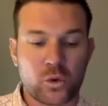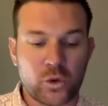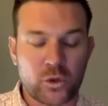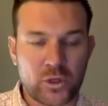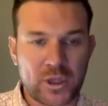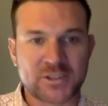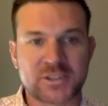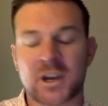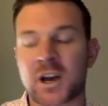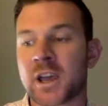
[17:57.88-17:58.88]
it's
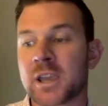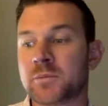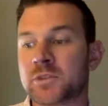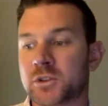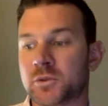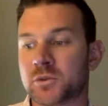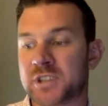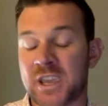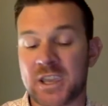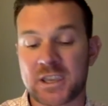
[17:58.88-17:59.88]
time to
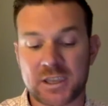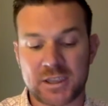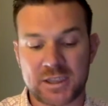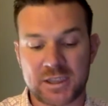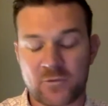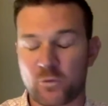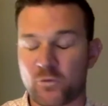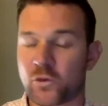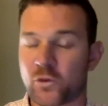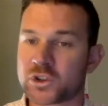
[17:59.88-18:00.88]
take the
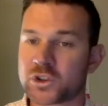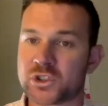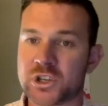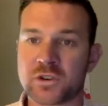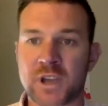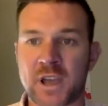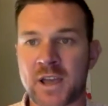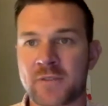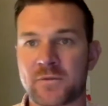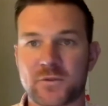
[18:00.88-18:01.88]
first year
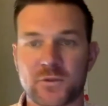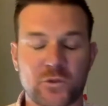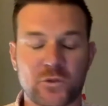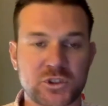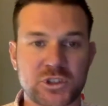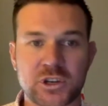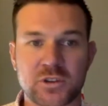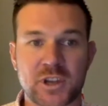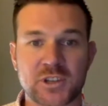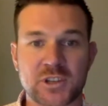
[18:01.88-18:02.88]

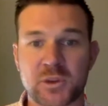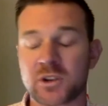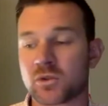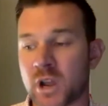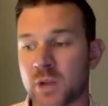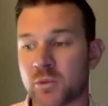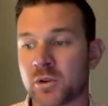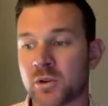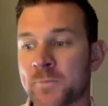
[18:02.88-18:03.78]
that has been incredible,